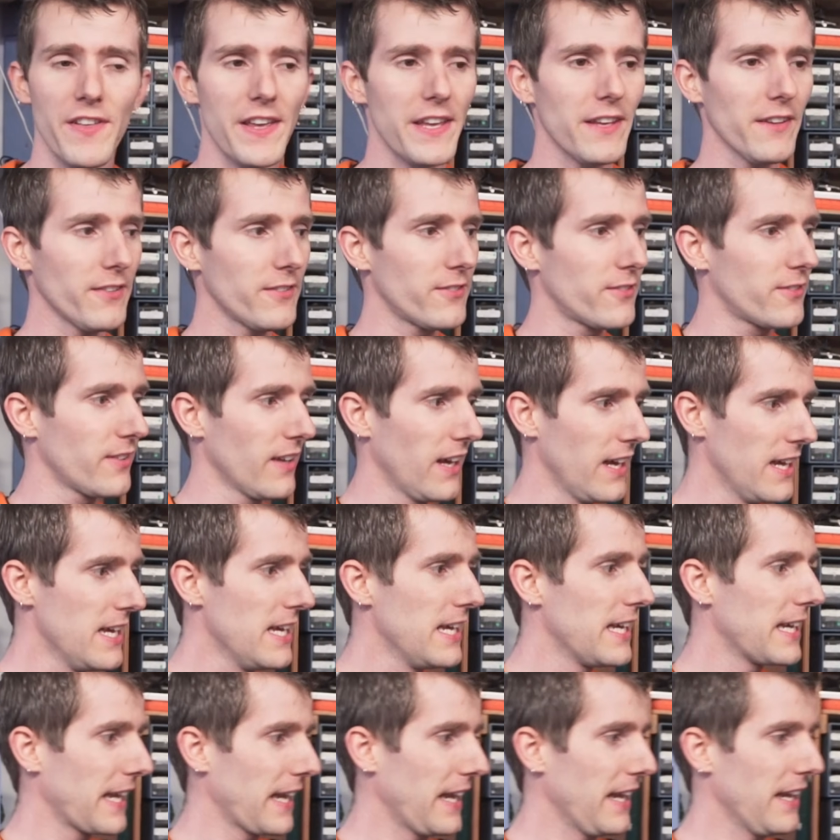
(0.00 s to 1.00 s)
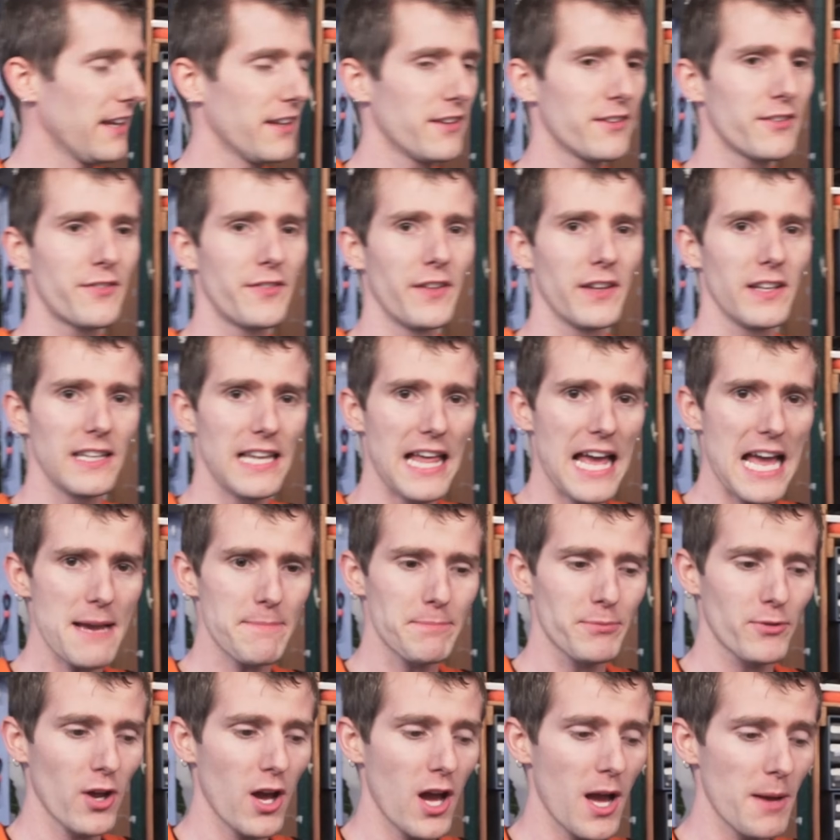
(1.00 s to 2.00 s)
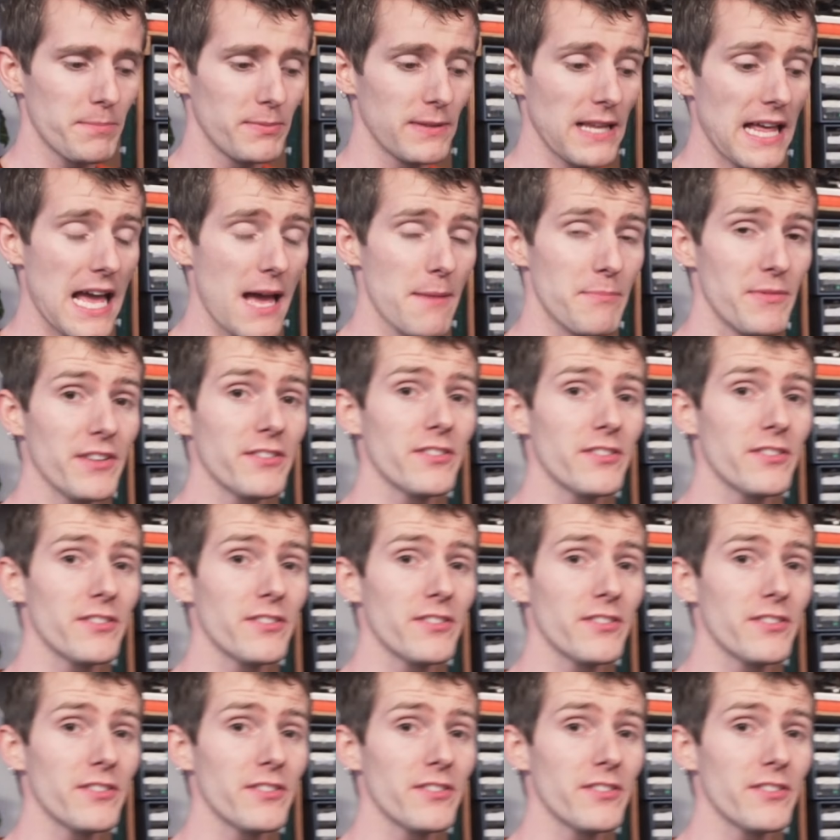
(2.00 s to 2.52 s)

This is the Laptop Lab.